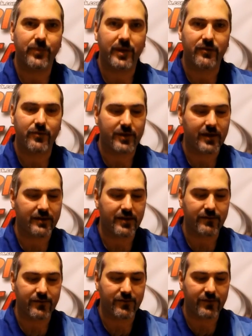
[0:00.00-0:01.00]
That's one thing I would
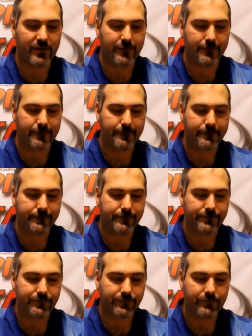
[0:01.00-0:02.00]
definitely say.
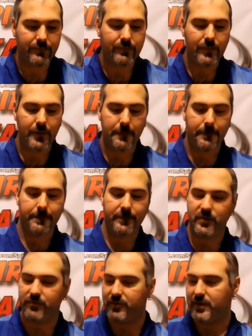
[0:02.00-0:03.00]

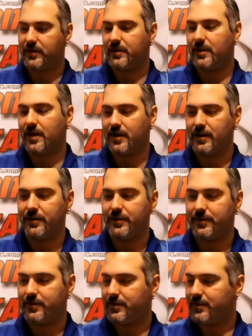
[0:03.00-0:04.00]
Because you're getting a lot of
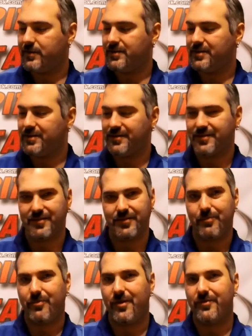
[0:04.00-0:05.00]
the, the
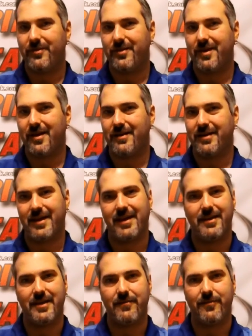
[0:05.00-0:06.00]
surprisingly cotton
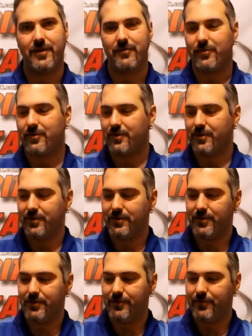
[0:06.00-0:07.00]
candy flavor
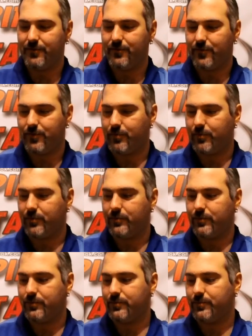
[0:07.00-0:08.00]
from the
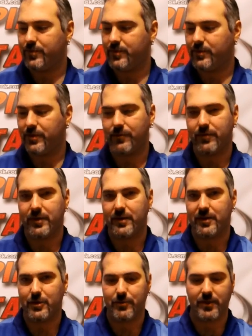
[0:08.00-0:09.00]
blue, and definitely getting
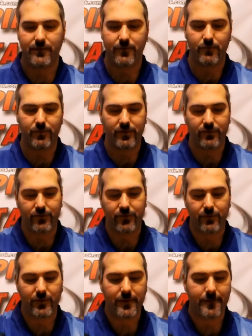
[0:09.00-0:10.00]
a little bit of that fruit punch from
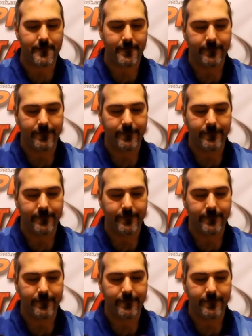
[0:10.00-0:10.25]
the red.